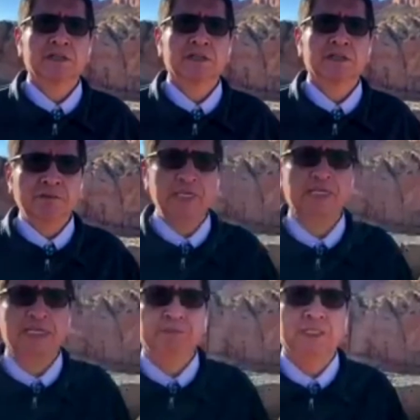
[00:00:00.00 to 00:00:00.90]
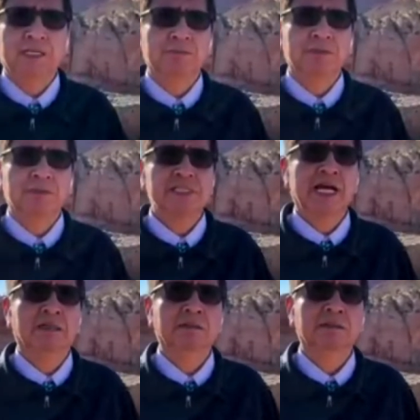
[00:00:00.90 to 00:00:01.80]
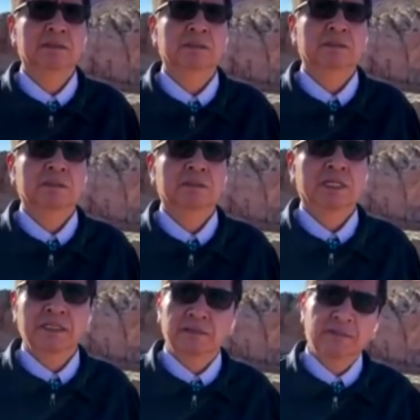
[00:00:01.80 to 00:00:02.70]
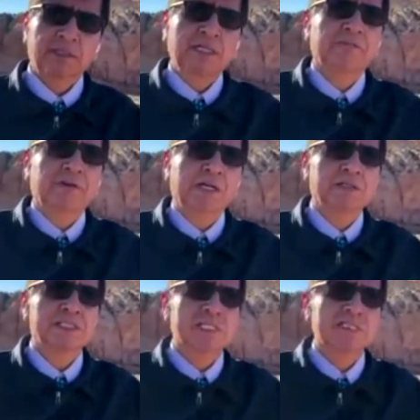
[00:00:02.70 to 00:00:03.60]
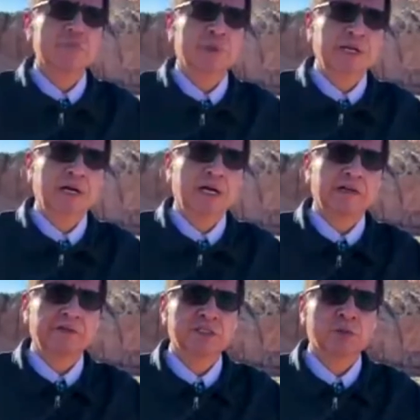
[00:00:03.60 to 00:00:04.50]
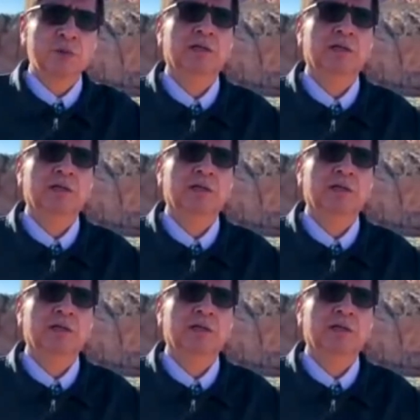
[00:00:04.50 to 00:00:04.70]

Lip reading: Because if we keep the numbers down, then the virus doesn't spread off.